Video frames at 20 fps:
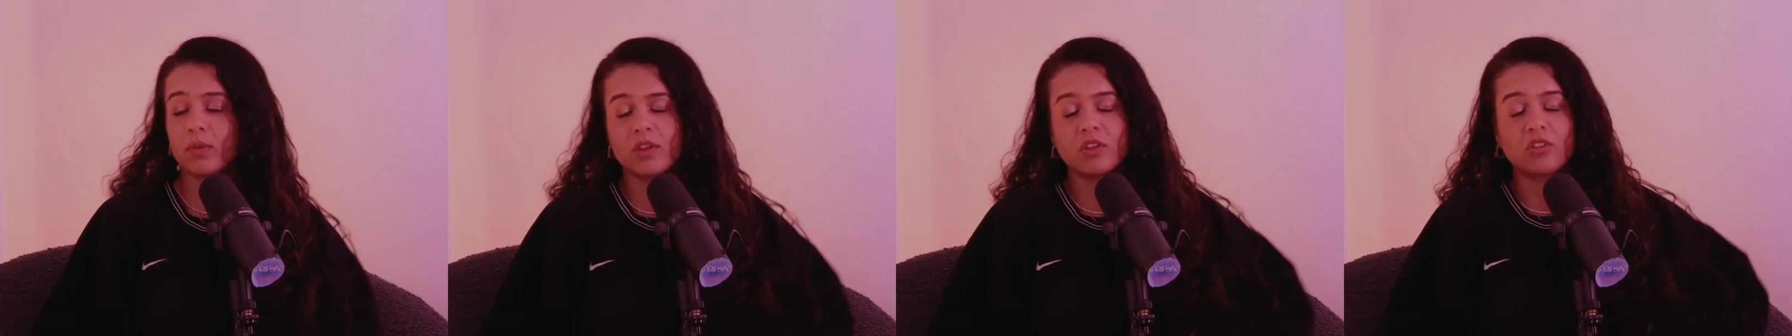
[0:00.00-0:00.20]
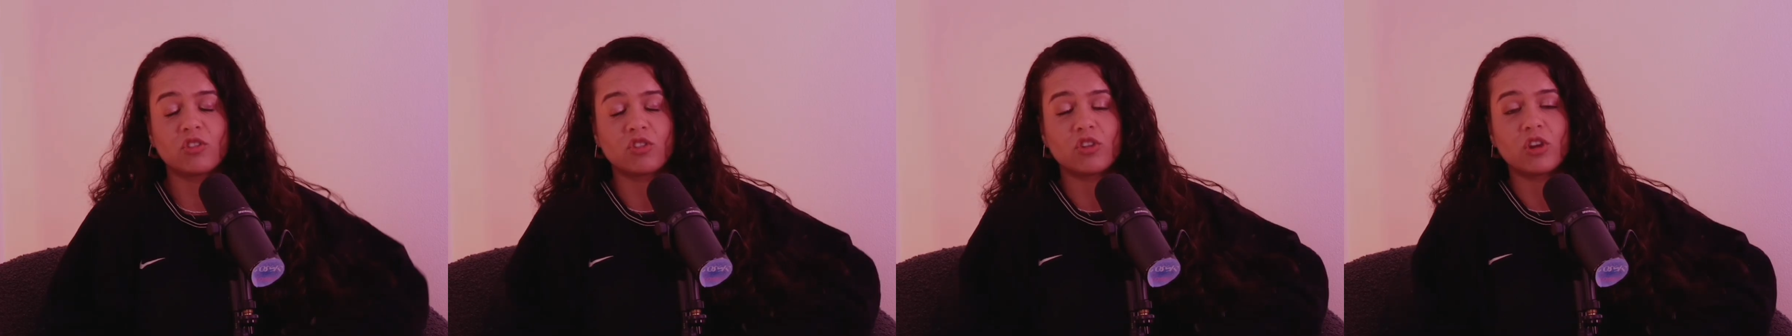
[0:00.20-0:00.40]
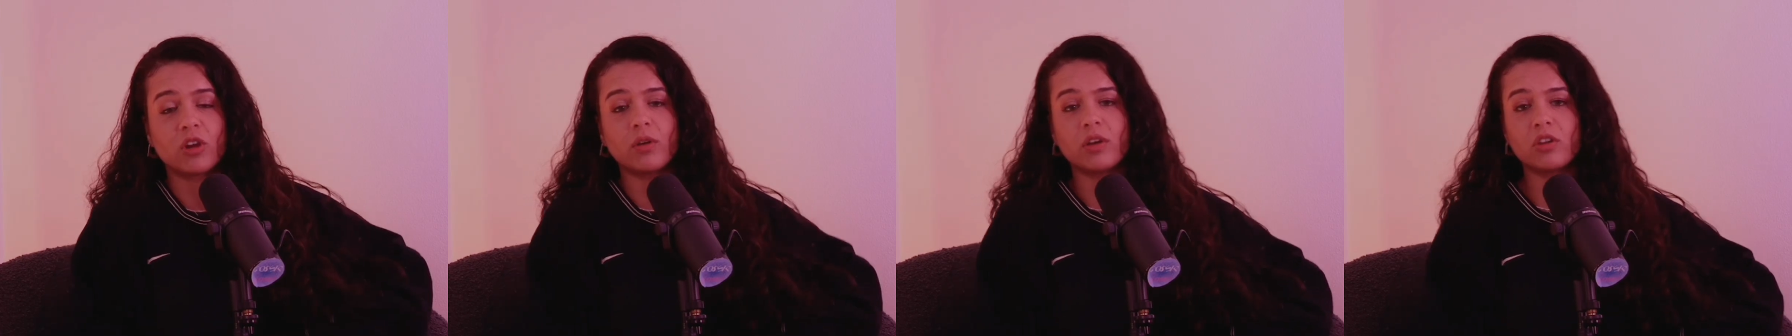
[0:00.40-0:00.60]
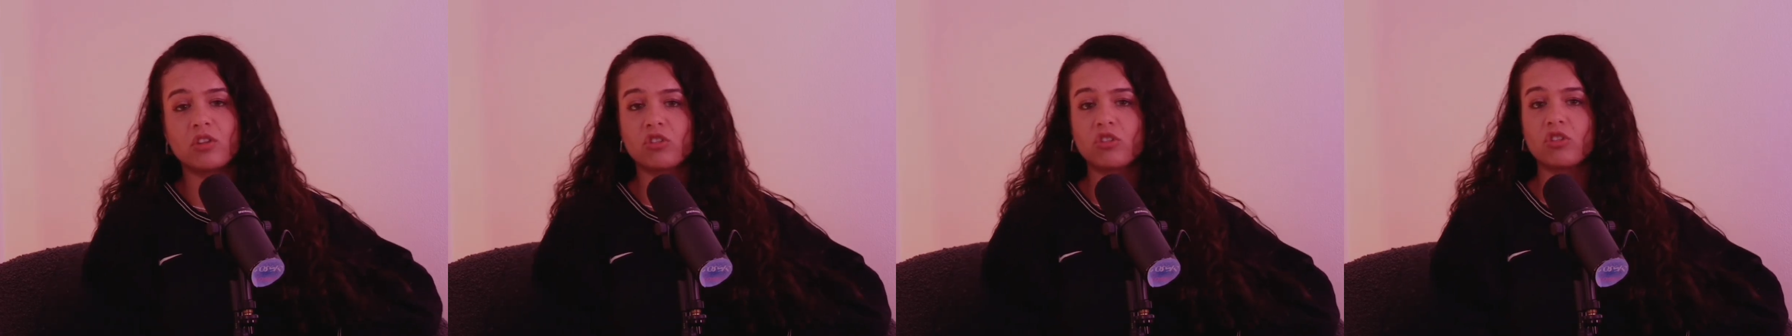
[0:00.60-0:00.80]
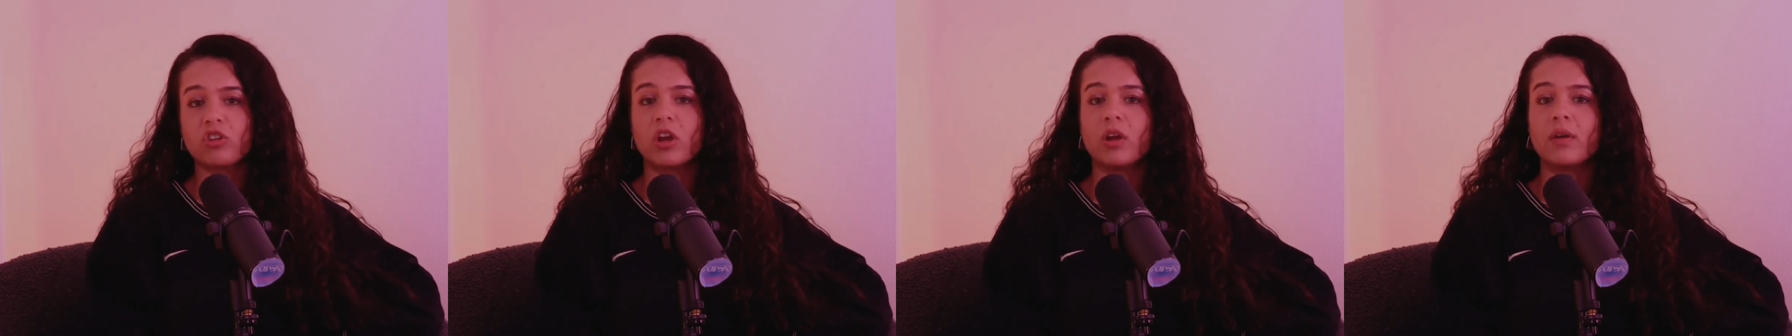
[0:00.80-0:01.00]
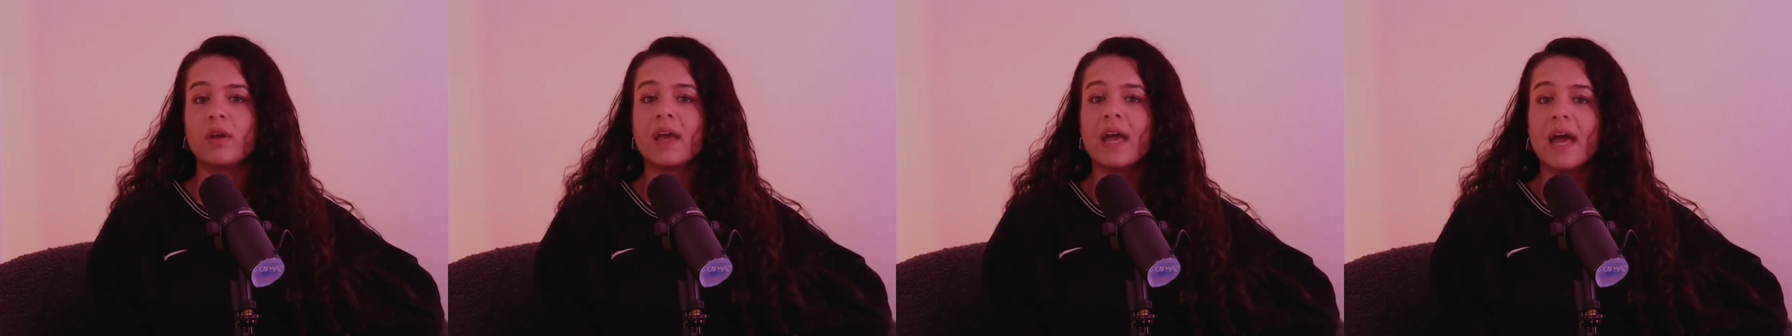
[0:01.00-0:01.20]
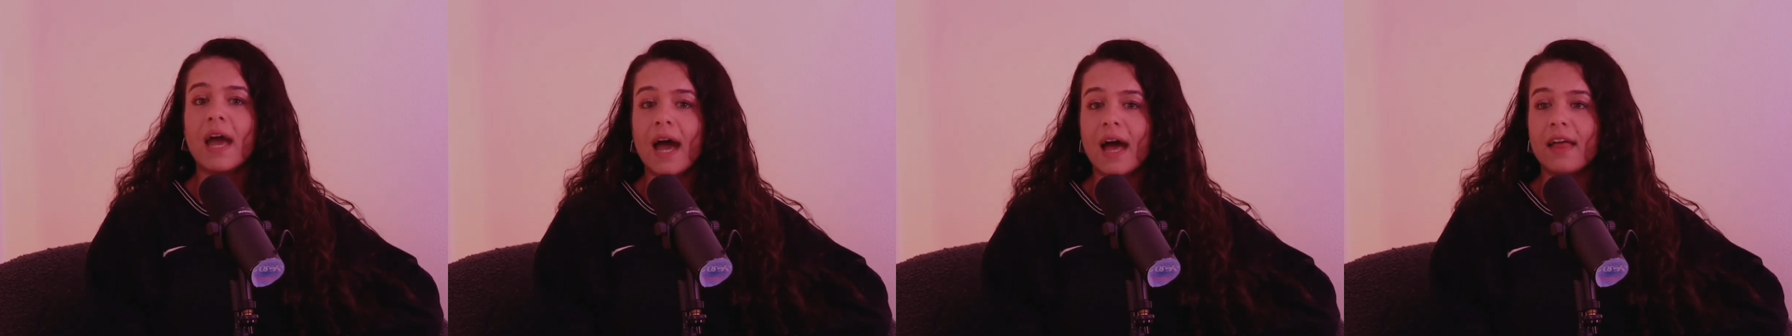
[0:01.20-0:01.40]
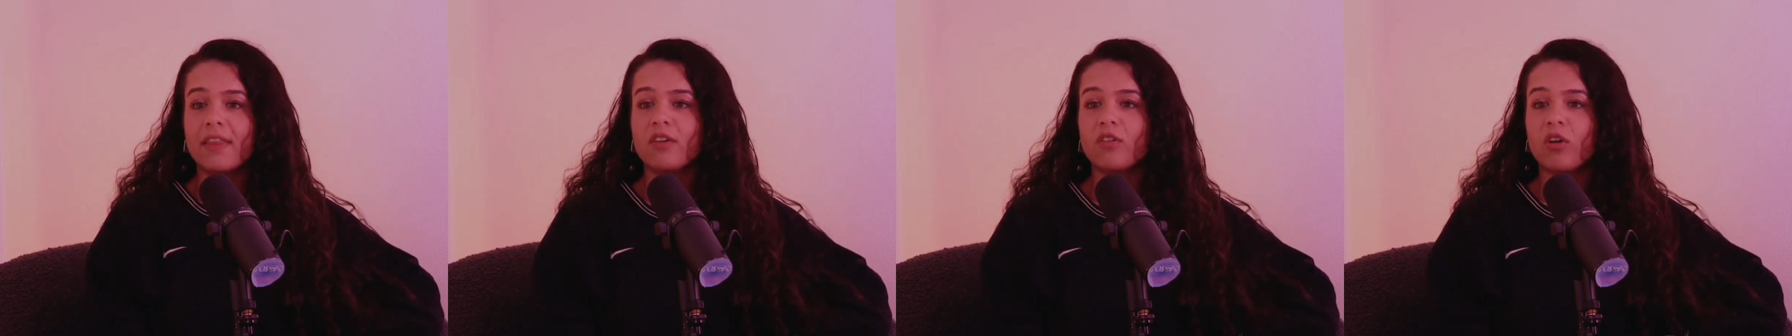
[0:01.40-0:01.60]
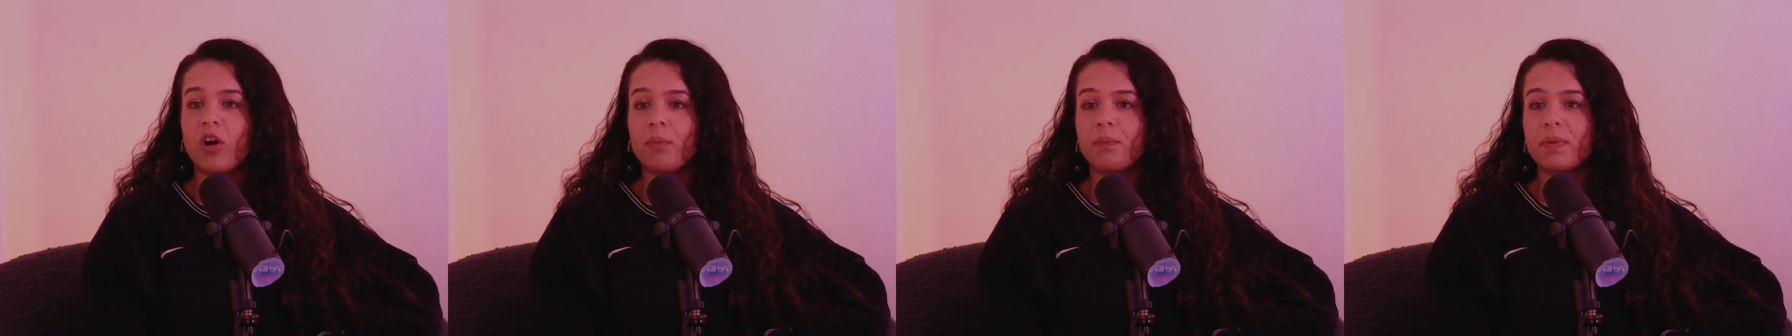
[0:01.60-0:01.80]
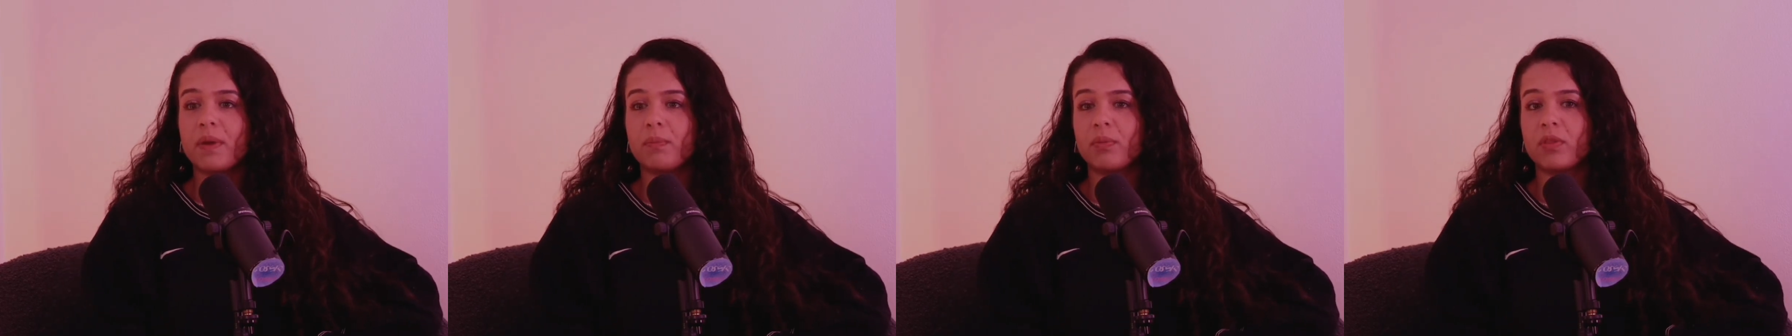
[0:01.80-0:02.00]
Well, it's true. It's true. Yeah. And there
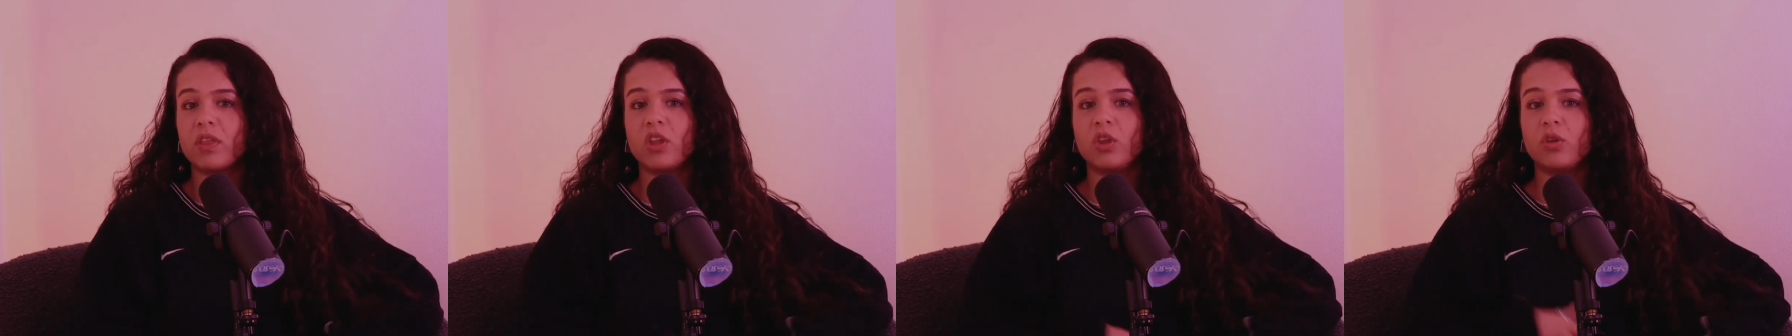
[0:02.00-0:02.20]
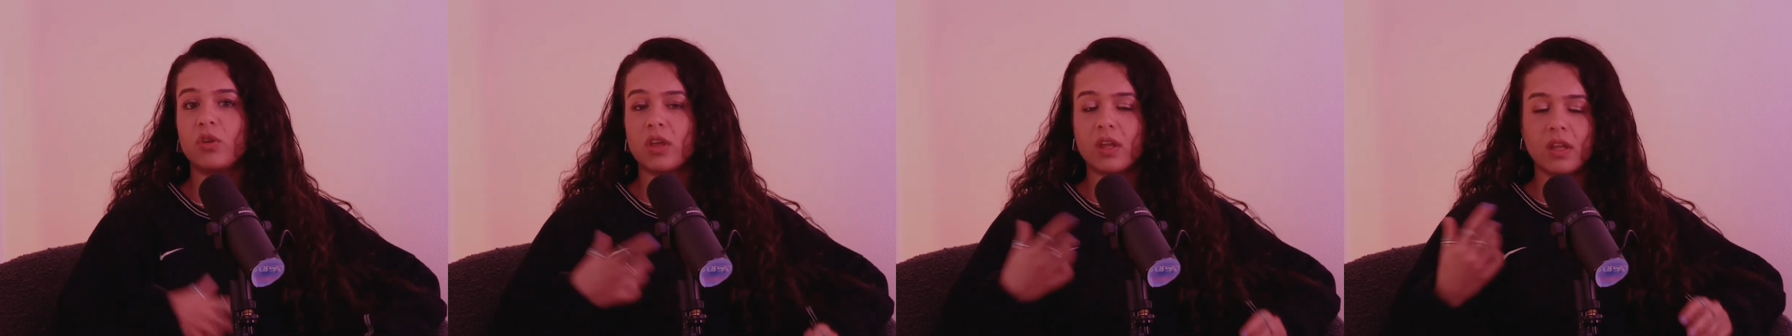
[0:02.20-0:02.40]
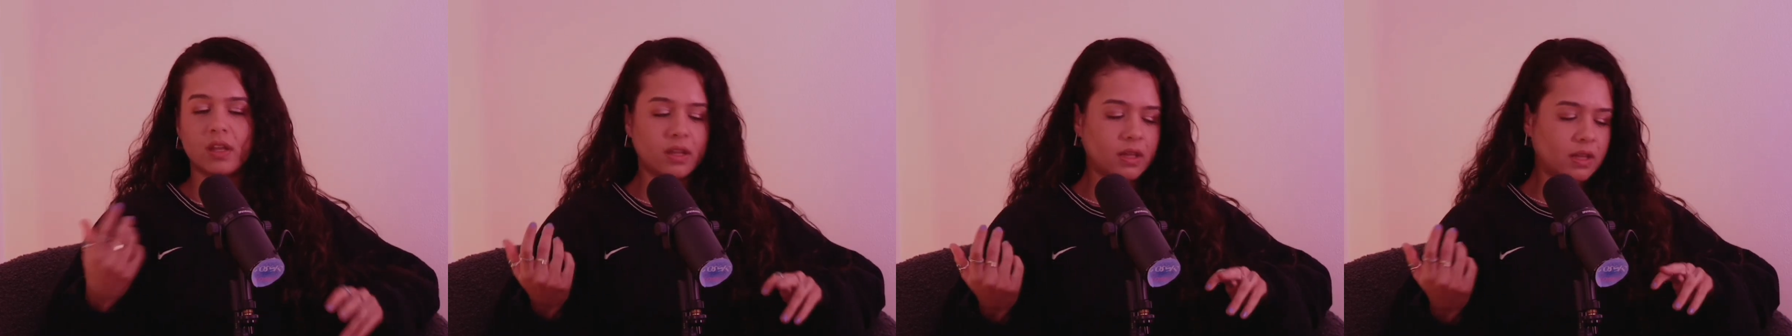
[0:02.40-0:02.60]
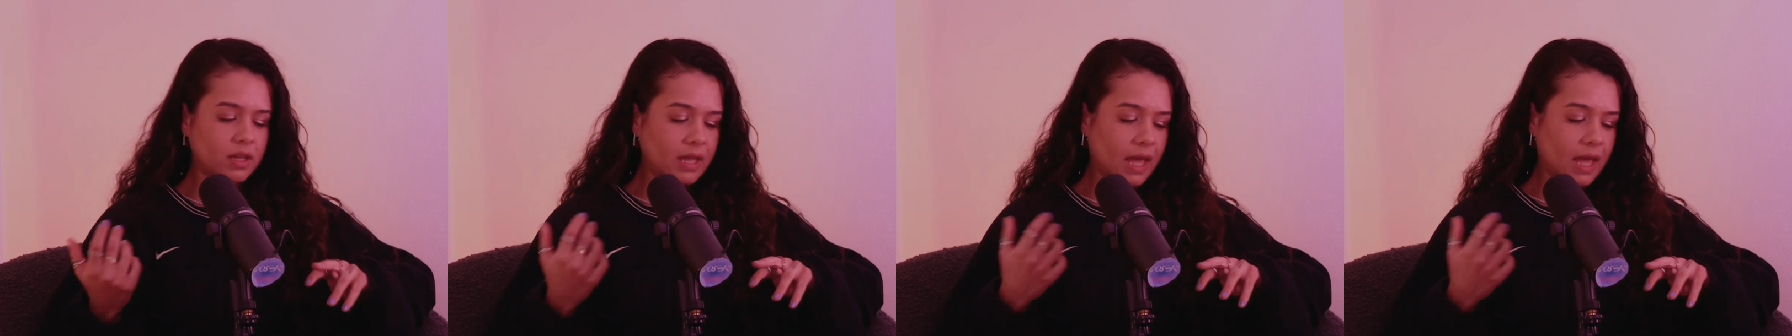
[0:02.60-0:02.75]
are people that you can,